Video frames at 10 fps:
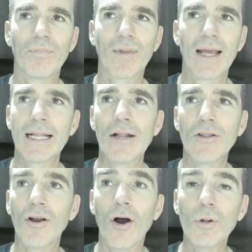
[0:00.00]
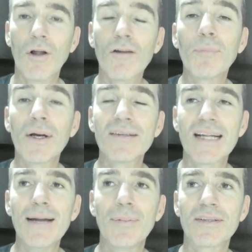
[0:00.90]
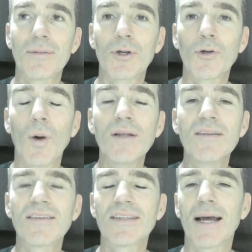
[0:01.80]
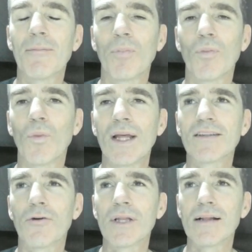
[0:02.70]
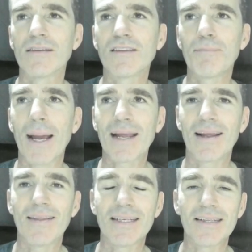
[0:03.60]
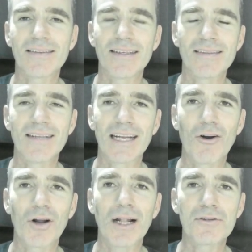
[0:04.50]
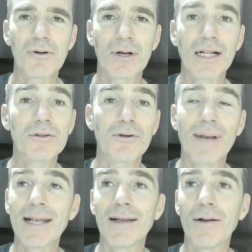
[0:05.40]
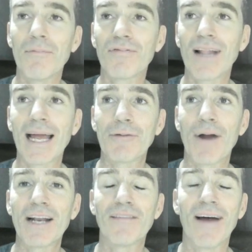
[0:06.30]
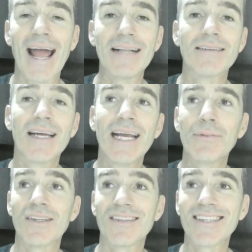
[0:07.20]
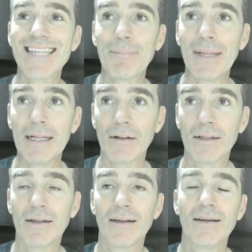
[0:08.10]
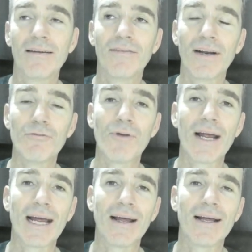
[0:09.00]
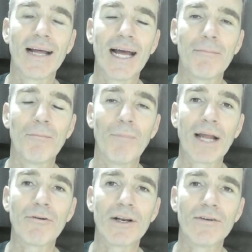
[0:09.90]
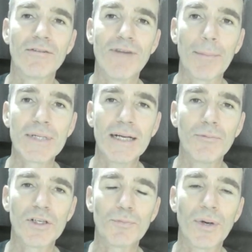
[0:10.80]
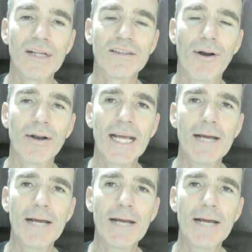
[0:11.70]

Not a whole lot of birds there, but some good ones. We saw a little speck in the distance, and it got closer and closer and ended up flying right over our heads. It's a steppe eagle, very rare migrant raptor, which breeds around here.